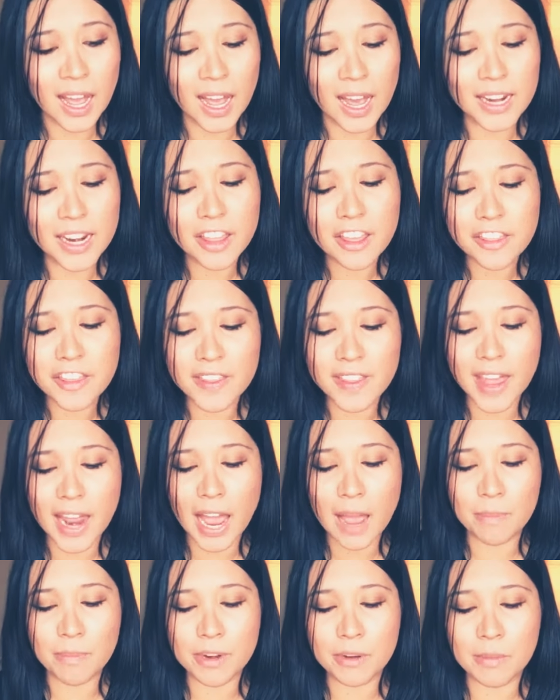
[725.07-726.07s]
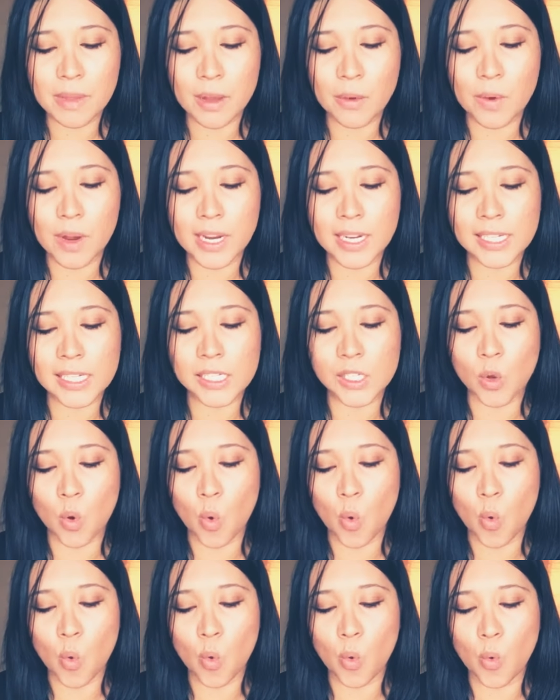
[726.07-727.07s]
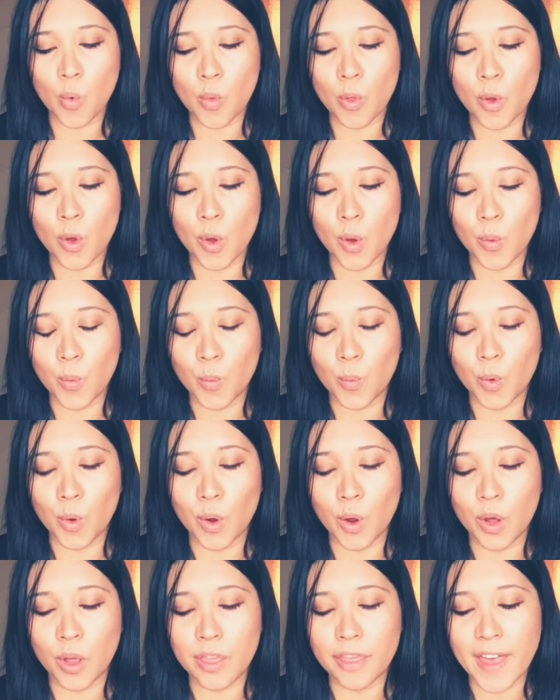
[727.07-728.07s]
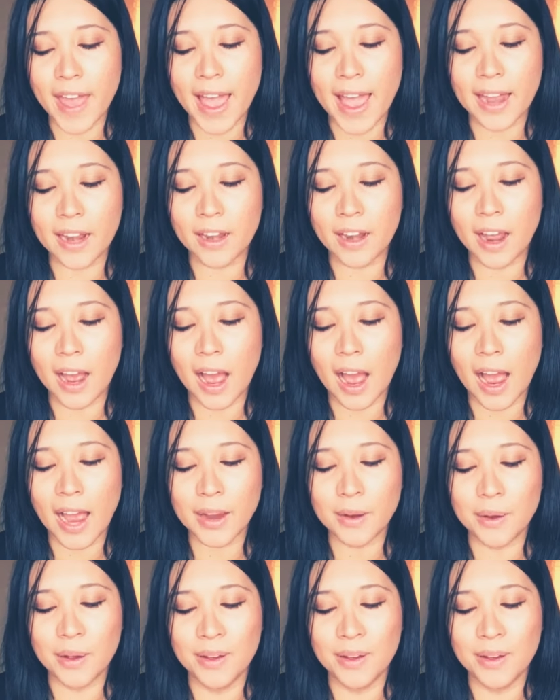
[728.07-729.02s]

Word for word: another thing that happened to me once that I